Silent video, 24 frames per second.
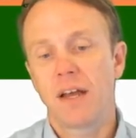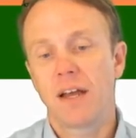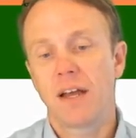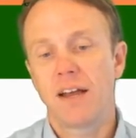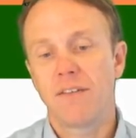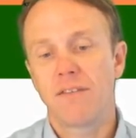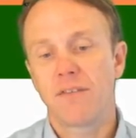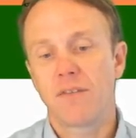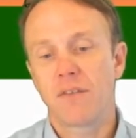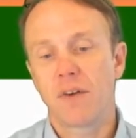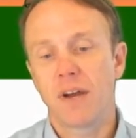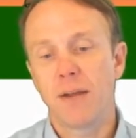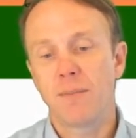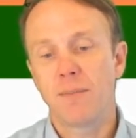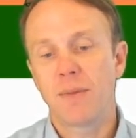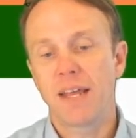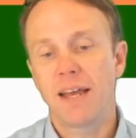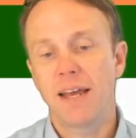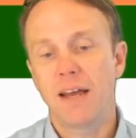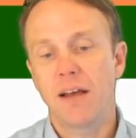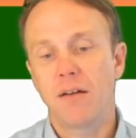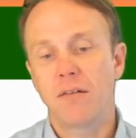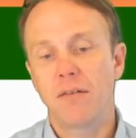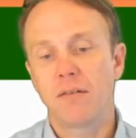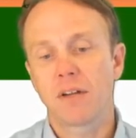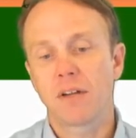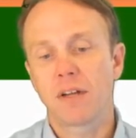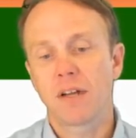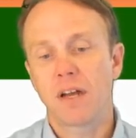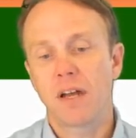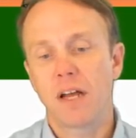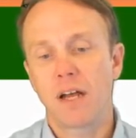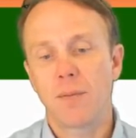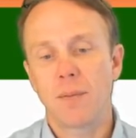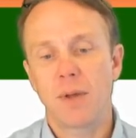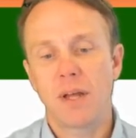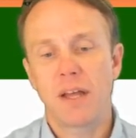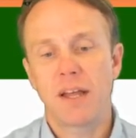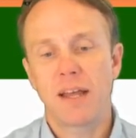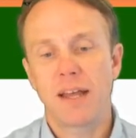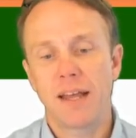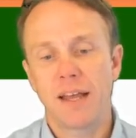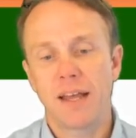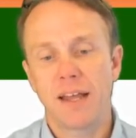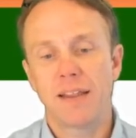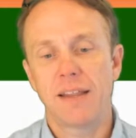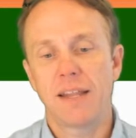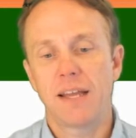frame count, comma,
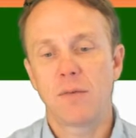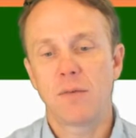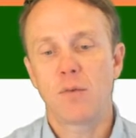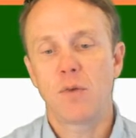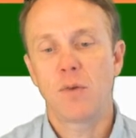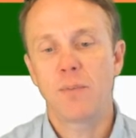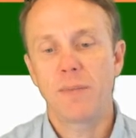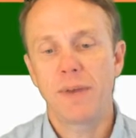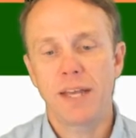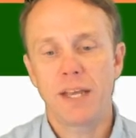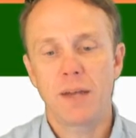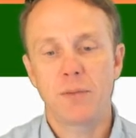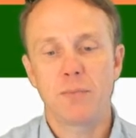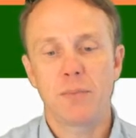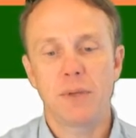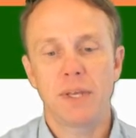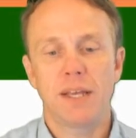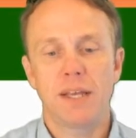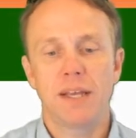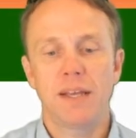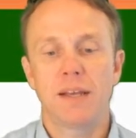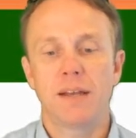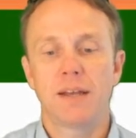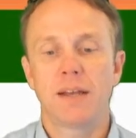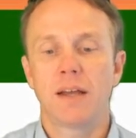and then we'll make it be